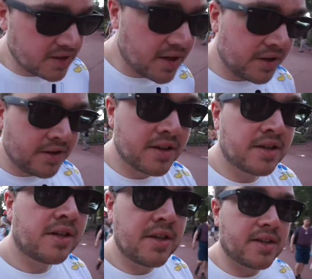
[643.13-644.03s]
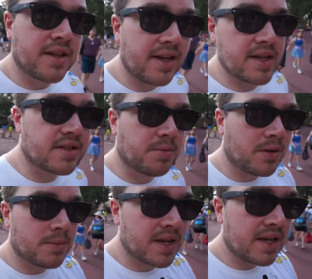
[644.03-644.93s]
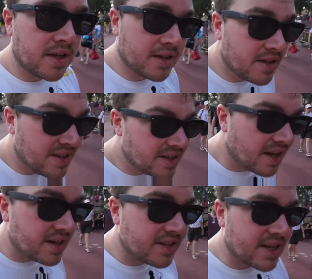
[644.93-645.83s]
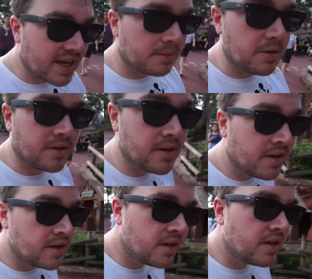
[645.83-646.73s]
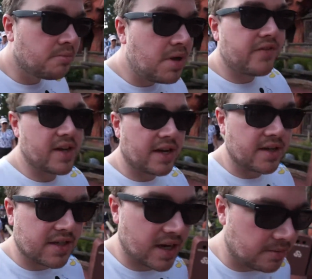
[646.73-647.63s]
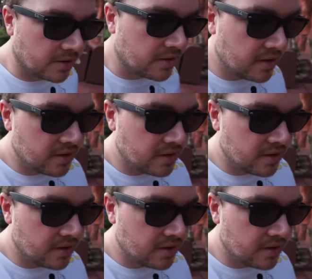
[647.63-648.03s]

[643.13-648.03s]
So that is probably understandable. Perfectly understandable.